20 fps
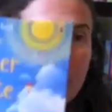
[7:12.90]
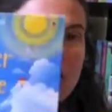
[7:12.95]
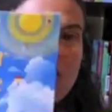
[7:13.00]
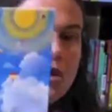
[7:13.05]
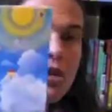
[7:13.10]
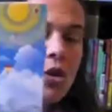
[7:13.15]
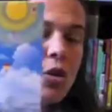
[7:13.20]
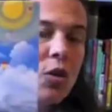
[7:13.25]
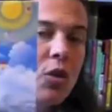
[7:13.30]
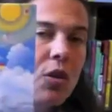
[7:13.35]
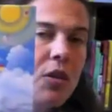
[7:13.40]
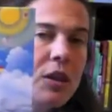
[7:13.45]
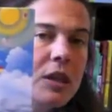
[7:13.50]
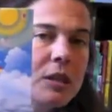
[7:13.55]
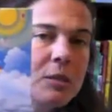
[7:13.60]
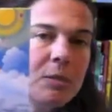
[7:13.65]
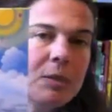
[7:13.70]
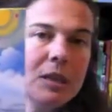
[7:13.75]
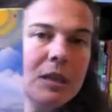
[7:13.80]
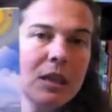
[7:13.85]
So
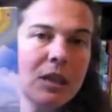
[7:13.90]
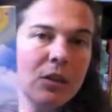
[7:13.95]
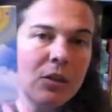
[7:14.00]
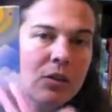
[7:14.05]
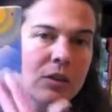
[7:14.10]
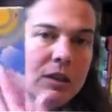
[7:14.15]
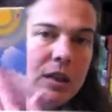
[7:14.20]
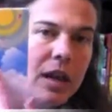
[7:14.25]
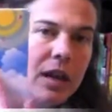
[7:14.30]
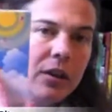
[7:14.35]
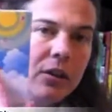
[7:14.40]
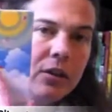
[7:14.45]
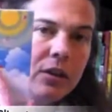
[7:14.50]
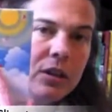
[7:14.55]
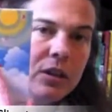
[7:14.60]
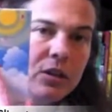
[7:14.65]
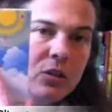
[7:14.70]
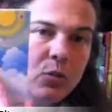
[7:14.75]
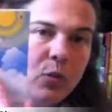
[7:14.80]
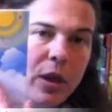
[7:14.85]
this particular title
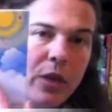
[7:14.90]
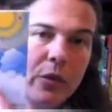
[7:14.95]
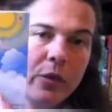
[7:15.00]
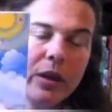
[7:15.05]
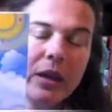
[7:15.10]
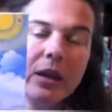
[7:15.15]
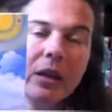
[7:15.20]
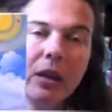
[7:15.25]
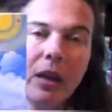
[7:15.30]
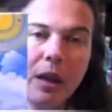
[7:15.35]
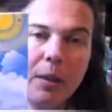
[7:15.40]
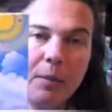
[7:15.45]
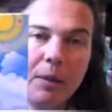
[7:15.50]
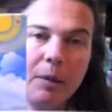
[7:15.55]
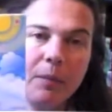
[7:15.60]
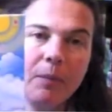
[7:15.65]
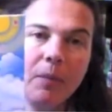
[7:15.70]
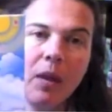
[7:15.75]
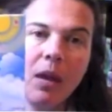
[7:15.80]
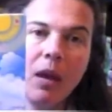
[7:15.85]
is Weather and
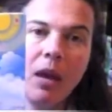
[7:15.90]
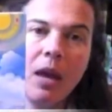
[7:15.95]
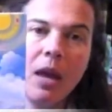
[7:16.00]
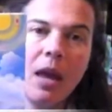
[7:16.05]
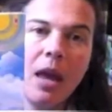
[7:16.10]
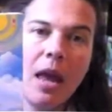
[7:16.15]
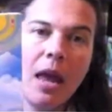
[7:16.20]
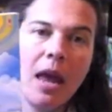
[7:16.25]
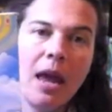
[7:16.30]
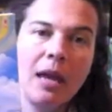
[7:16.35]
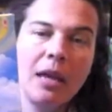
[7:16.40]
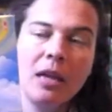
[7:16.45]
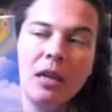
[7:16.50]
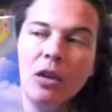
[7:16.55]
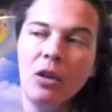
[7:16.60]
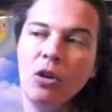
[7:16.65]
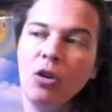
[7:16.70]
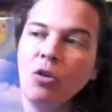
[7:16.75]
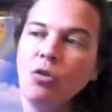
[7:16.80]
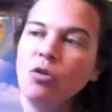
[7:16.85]
Climate, and
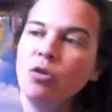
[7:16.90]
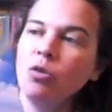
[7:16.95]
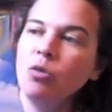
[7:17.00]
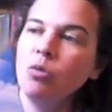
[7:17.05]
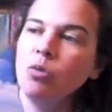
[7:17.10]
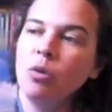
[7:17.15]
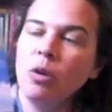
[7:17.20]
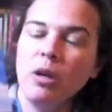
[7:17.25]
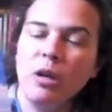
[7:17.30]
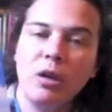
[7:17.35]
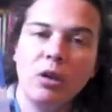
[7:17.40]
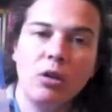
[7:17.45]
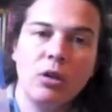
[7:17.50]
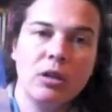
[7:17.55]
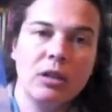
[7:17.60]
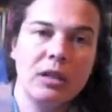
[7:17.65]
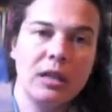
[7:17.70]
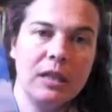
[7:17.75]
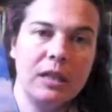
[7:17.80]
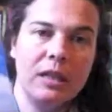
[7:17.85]
it goes through and it
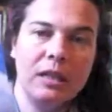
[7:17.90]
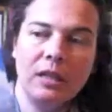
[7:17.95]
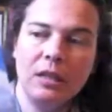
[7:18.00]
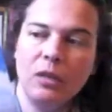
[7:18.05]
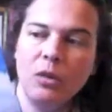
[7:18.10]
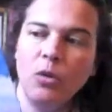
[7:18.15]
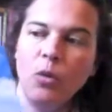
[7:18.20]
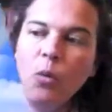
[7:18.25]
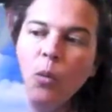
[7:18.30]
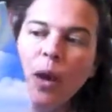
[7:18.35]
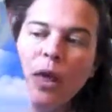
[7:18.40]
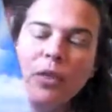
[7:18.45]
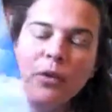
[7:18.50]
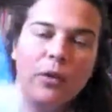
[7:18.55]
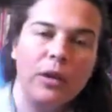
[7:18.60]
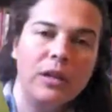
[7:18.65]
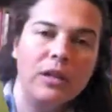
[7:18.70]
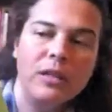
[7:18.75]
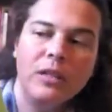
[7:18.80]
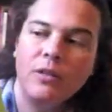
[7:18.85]
looks at the weather
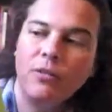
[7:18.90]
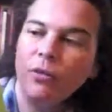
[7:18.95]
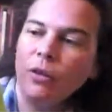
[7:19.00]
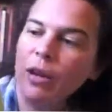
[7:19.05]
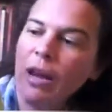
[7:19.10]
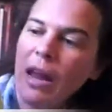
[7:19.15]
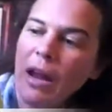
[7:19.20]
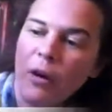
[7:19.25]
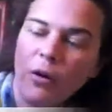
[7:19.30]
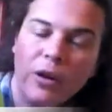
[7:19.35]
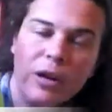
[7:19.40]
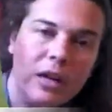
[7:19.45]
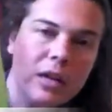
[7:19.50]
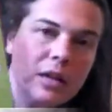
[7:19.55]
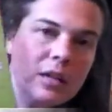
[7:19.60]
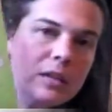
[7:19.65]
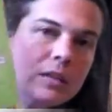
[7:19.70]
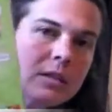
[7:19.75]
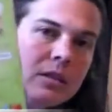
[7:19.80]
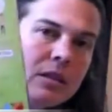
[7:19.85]
in different
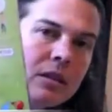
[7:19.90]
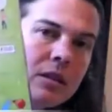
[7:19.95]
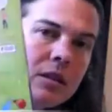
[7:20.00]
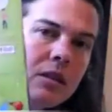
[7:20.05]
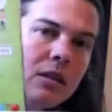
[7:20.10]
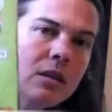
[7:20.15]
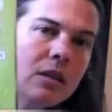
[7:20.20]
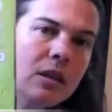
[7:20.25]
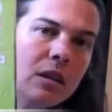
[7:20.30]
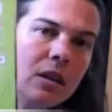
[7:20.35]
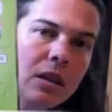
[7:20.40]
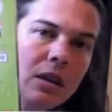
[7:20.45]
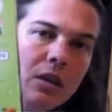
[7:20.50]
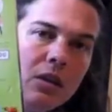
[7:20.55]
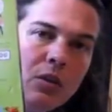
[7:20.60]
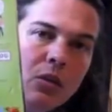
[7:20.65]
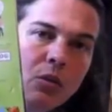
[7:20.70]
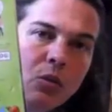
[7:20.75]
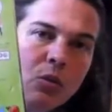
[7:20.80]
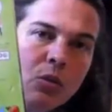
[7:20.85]
areas
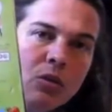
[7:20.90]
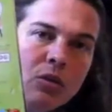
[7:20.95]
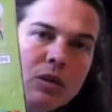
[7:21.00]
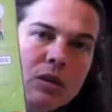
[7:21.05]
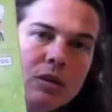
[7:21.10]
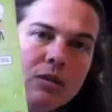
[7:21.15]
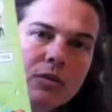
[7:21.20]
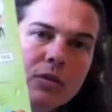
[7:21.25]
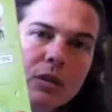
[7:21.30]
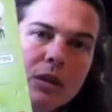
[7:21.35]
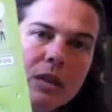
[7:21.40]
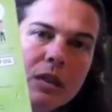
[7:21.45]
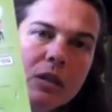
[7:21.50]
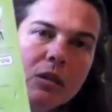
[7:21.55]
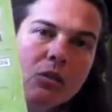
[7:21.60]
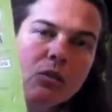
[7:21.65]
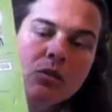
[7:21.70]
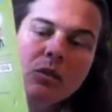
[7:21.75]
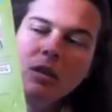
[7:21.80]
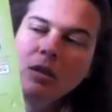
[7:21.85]
in the world's different
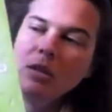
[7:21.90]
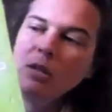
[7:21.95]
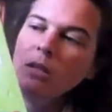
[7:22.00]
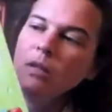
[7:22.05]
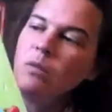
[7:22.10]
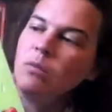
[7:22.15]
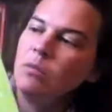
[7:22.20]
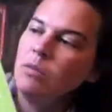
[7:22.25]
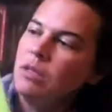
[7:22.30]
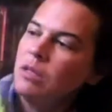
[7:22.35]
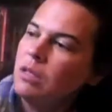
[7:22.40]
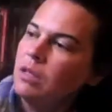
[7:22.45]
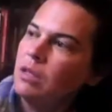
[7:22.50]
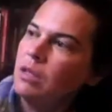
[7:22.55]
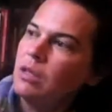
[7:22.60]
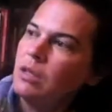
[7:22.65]
ecosystems.